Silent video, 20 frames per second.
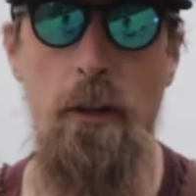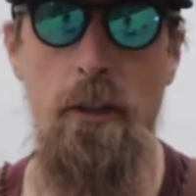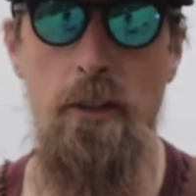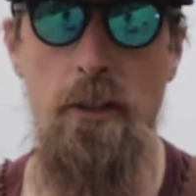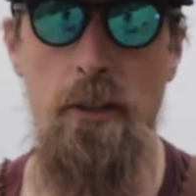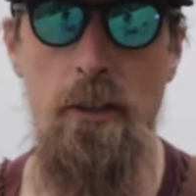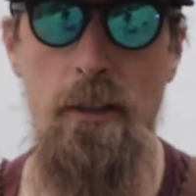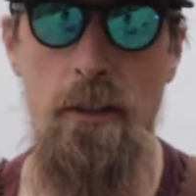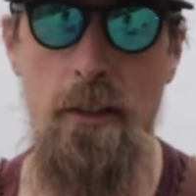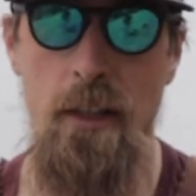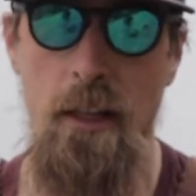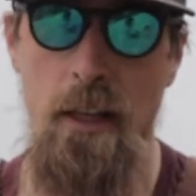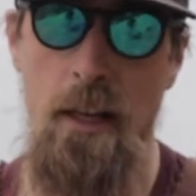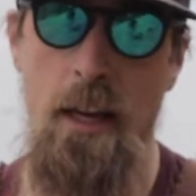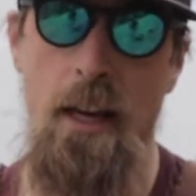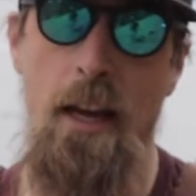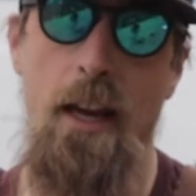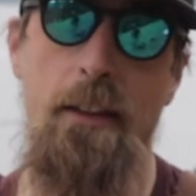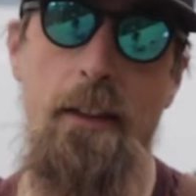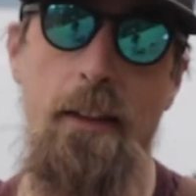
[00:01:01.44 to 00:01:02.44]
inches,
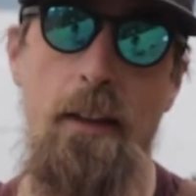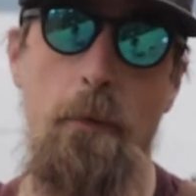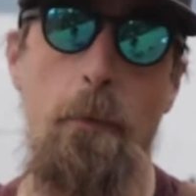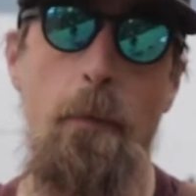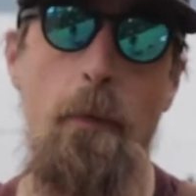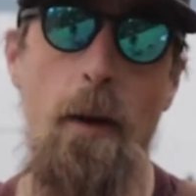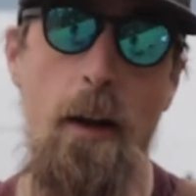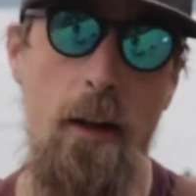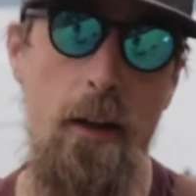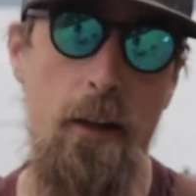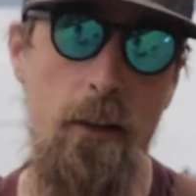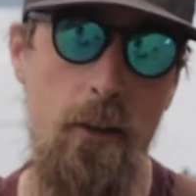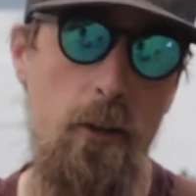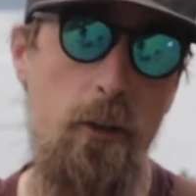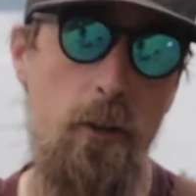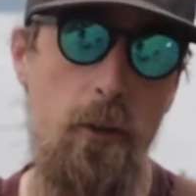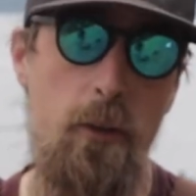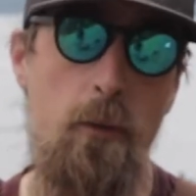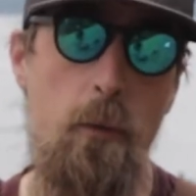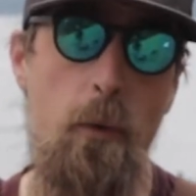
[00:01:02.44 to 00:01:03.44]
and then
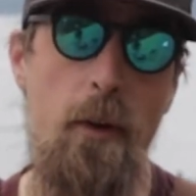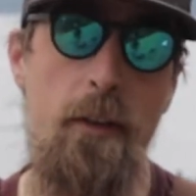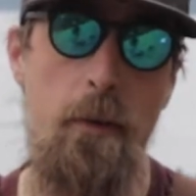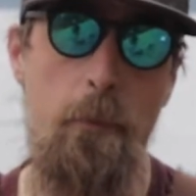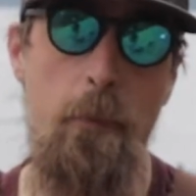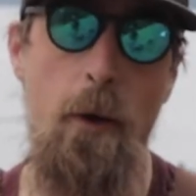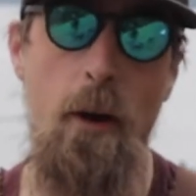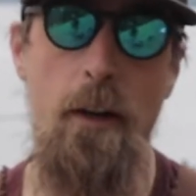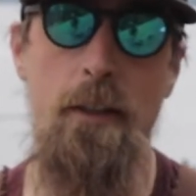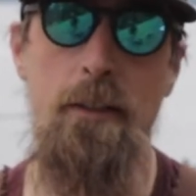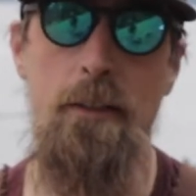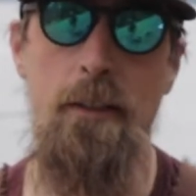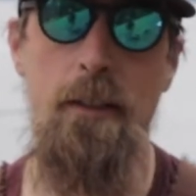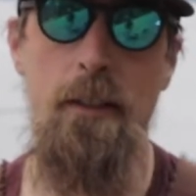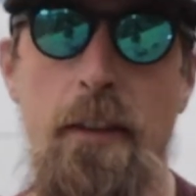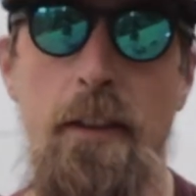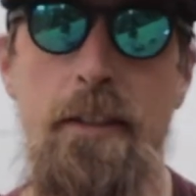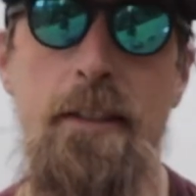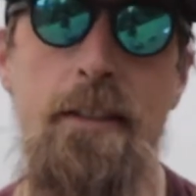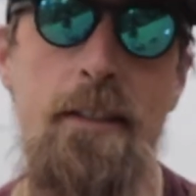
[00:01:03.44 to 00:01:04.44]
glued with epoxy.
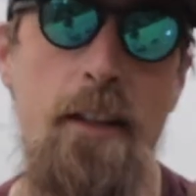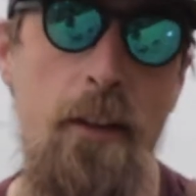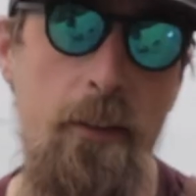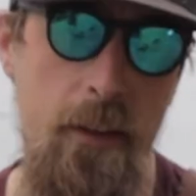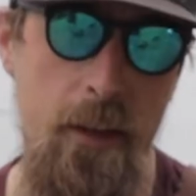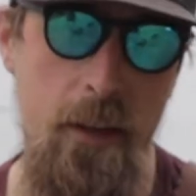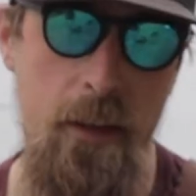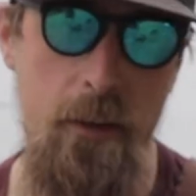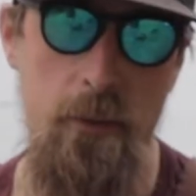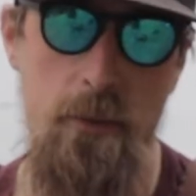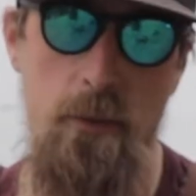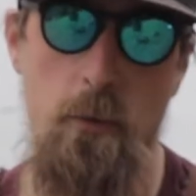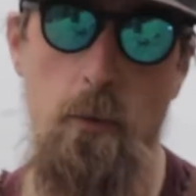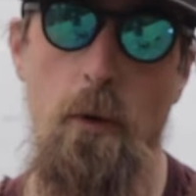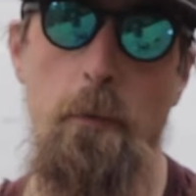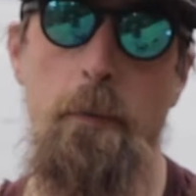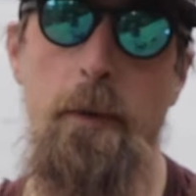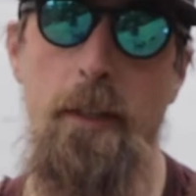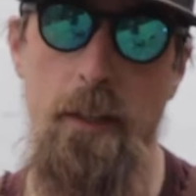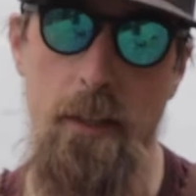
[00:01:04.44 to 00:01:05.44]
This is how the house will
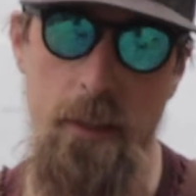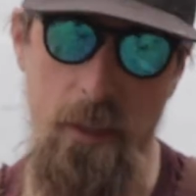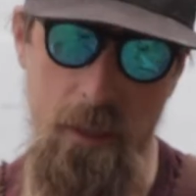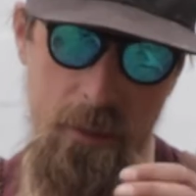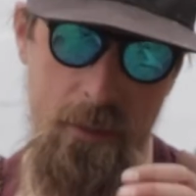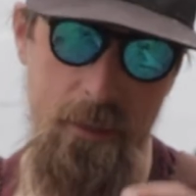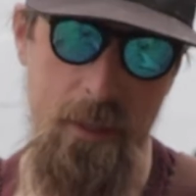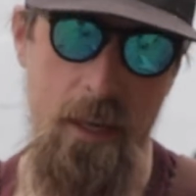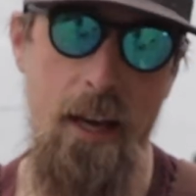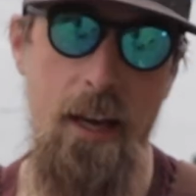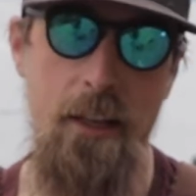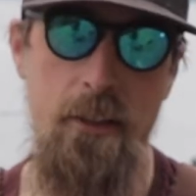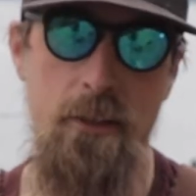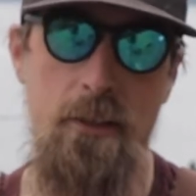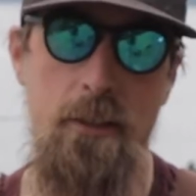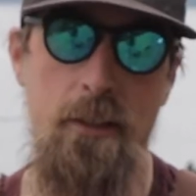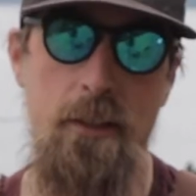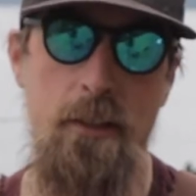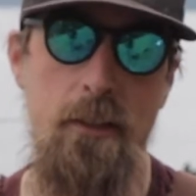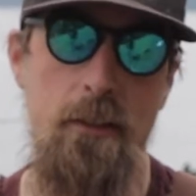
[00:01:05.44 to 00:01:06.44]
be
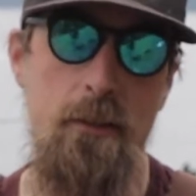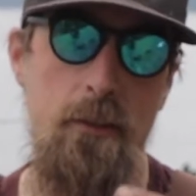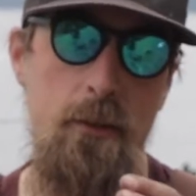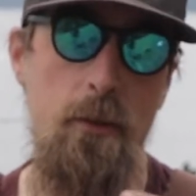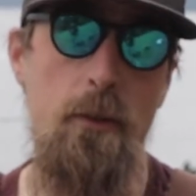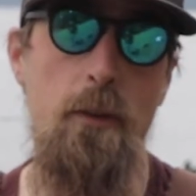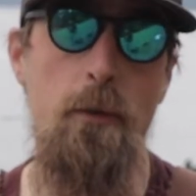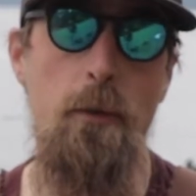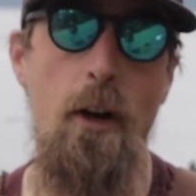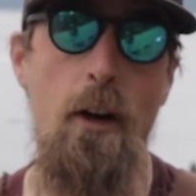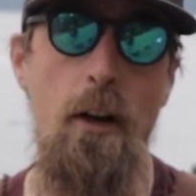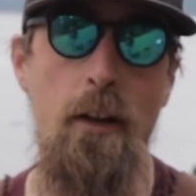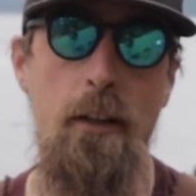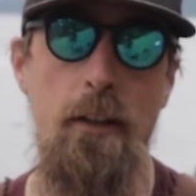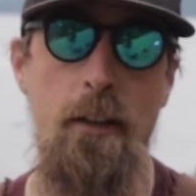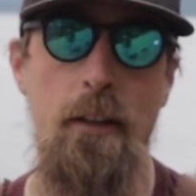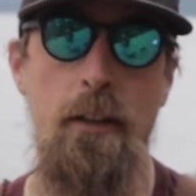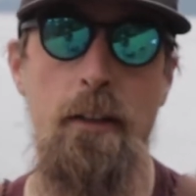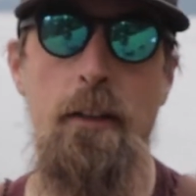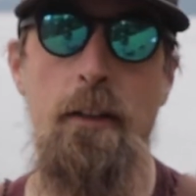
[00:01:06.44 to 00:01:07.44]
attached to the rock.
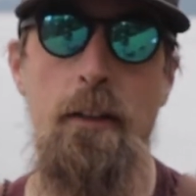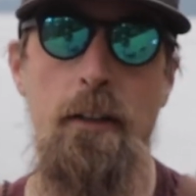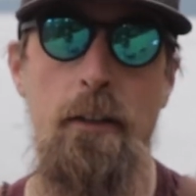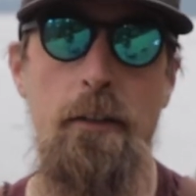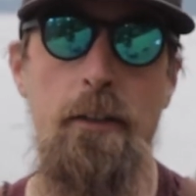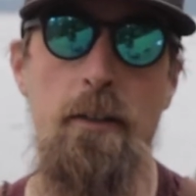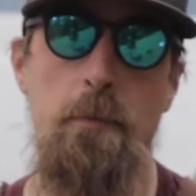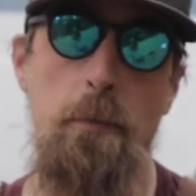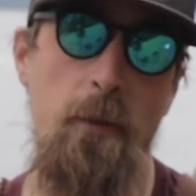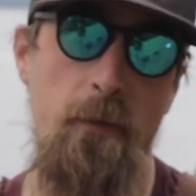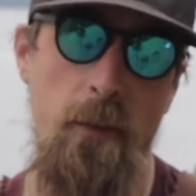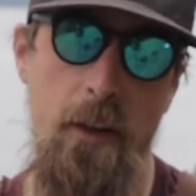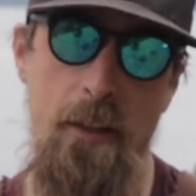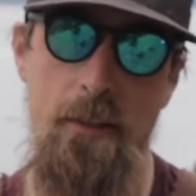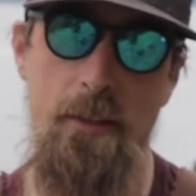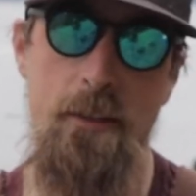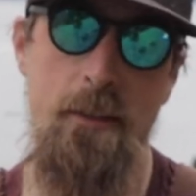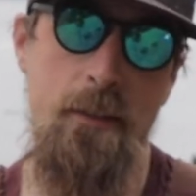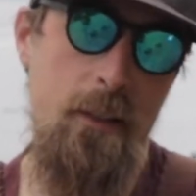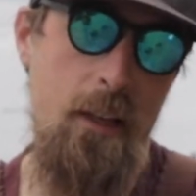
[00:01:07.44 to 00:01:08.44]
This
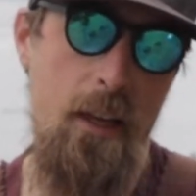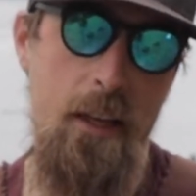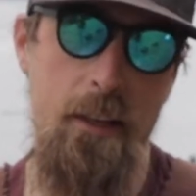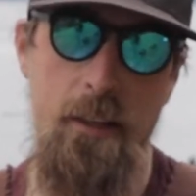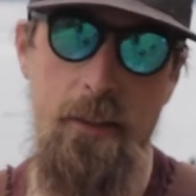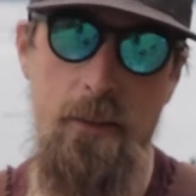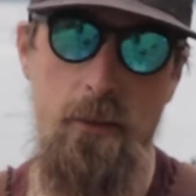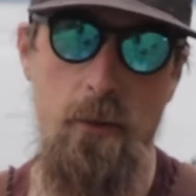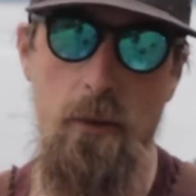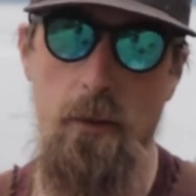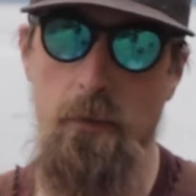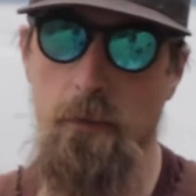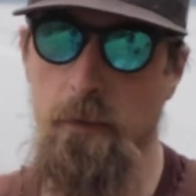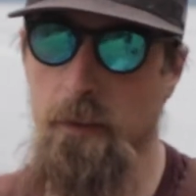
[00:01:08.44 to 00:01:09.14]
prevents any sort of